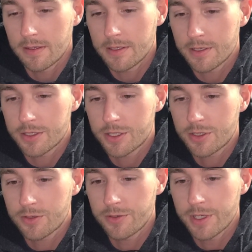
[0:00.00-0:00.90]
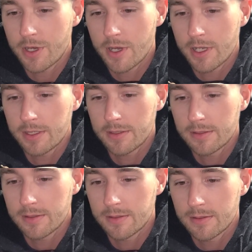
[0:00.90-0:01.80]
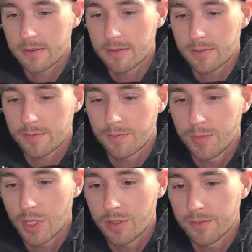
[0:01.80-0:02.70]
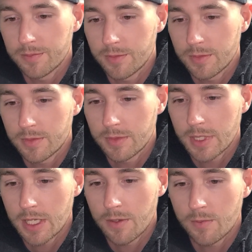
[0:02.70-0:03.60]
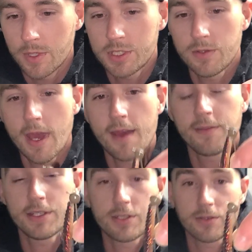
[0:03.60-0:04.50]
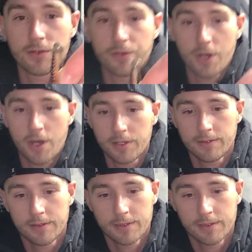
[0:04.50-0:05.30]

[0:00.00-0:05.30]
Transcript: You're going to screw it on. Boom. Once you have it screwed on,